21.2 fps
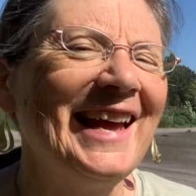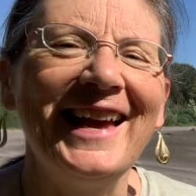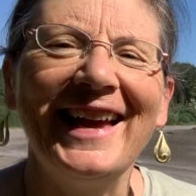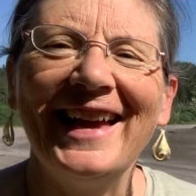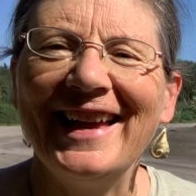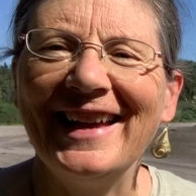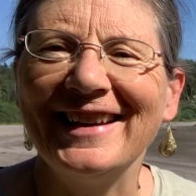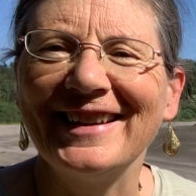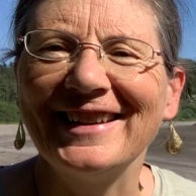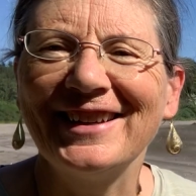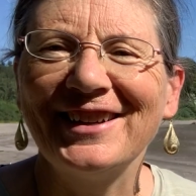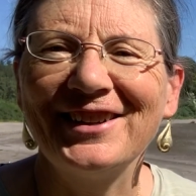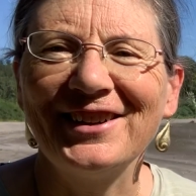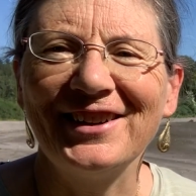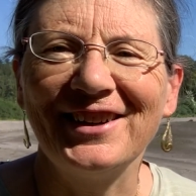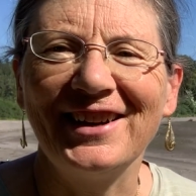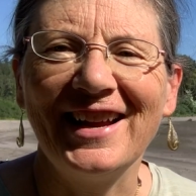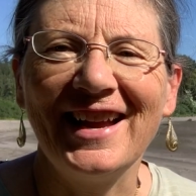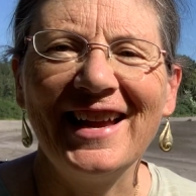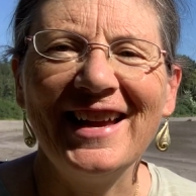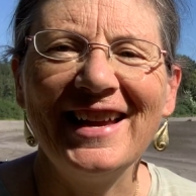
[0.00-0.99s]
and
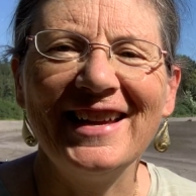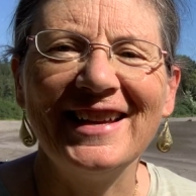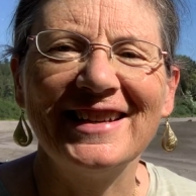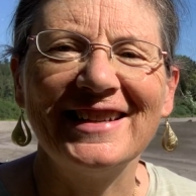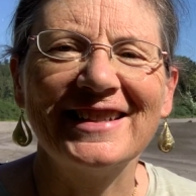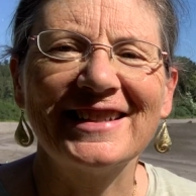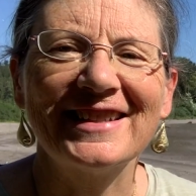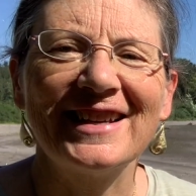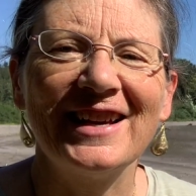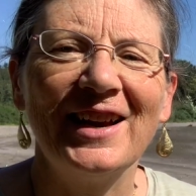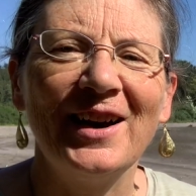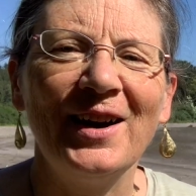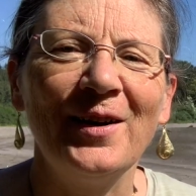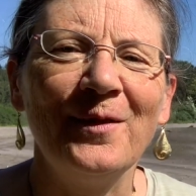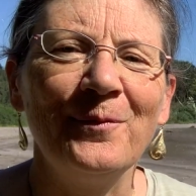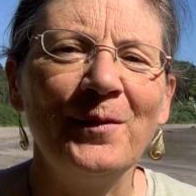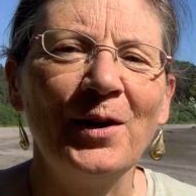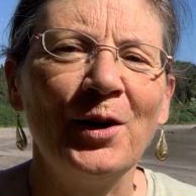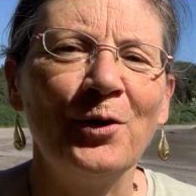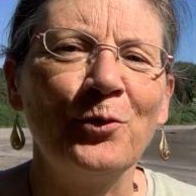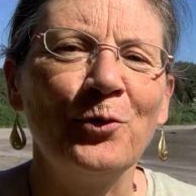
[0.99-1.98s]
create
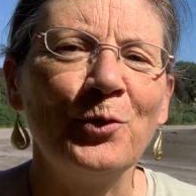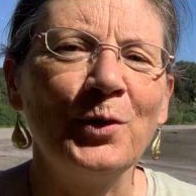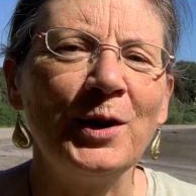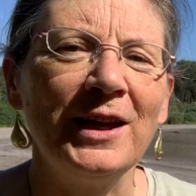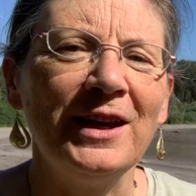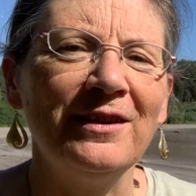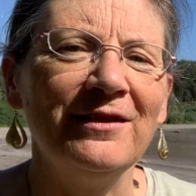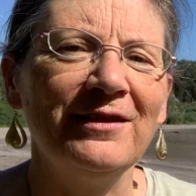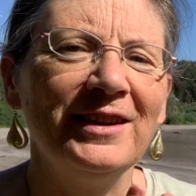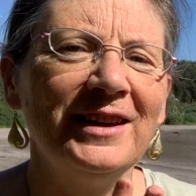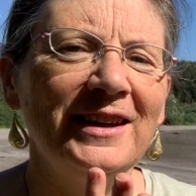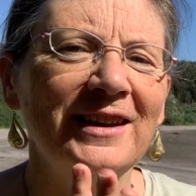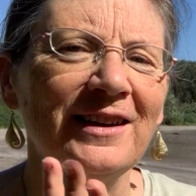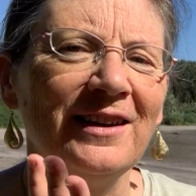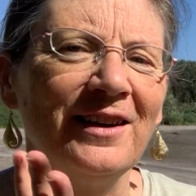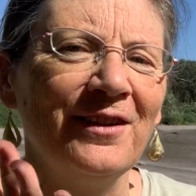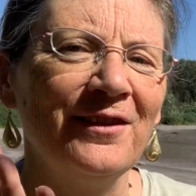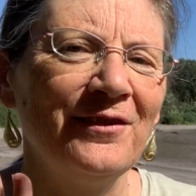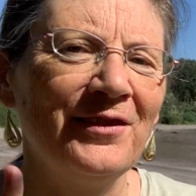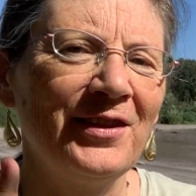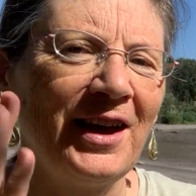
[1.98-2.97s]
um, a weaving
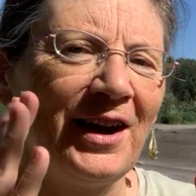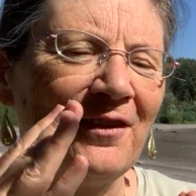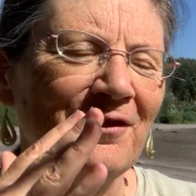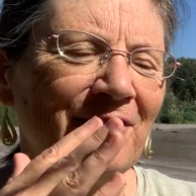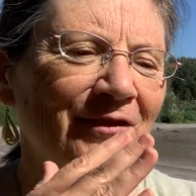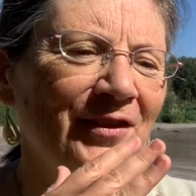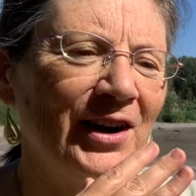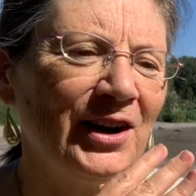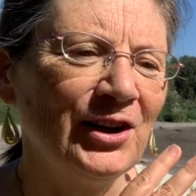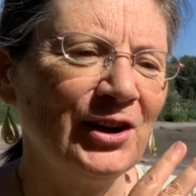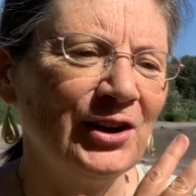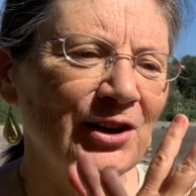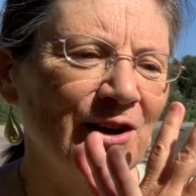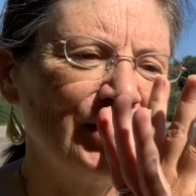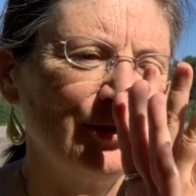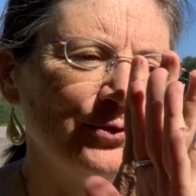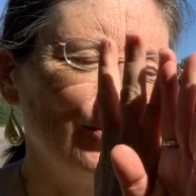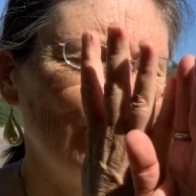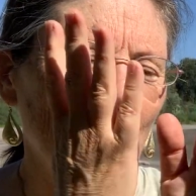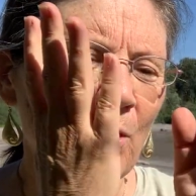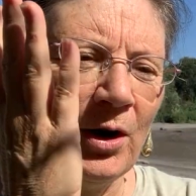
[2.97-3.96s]
of that fire
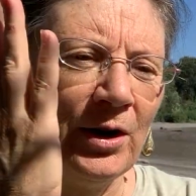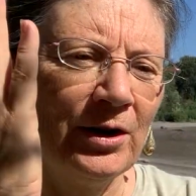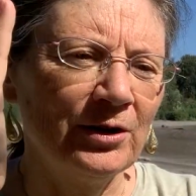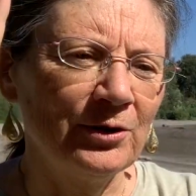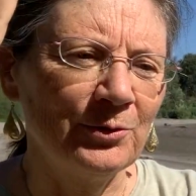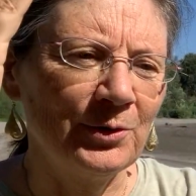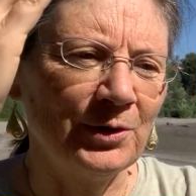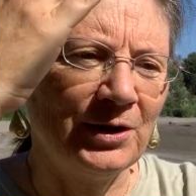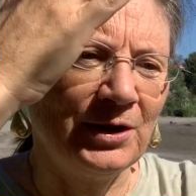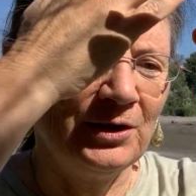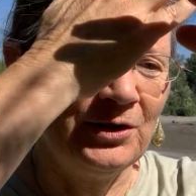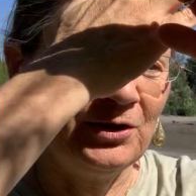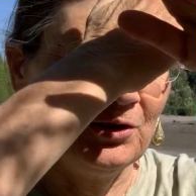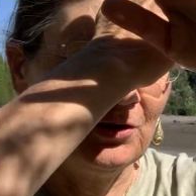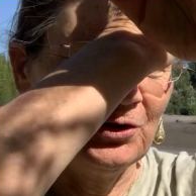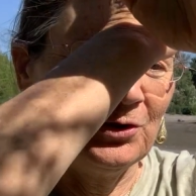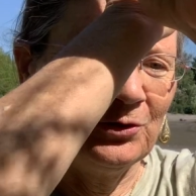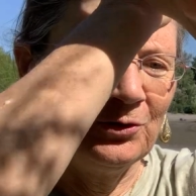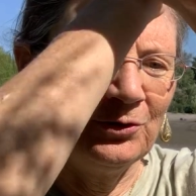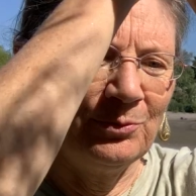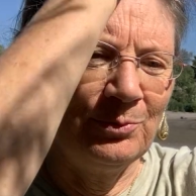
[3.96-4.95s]
and water within
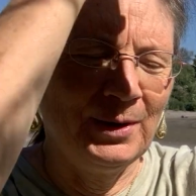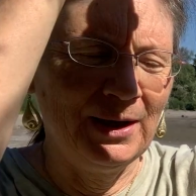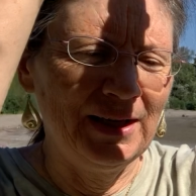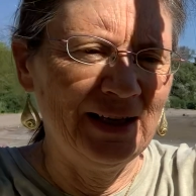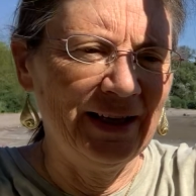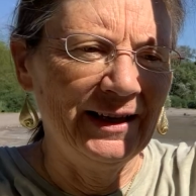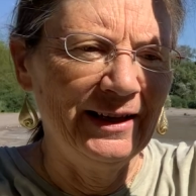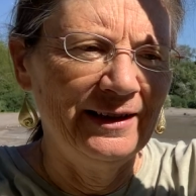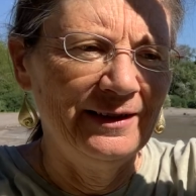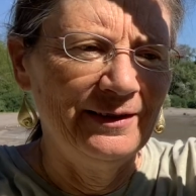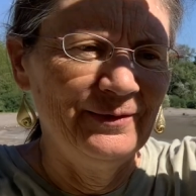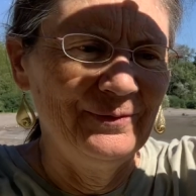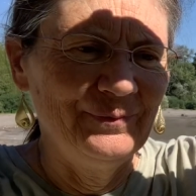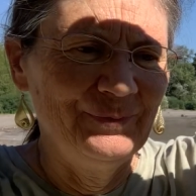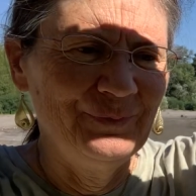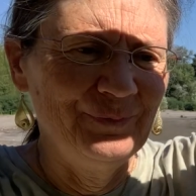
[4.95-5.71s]
your own being.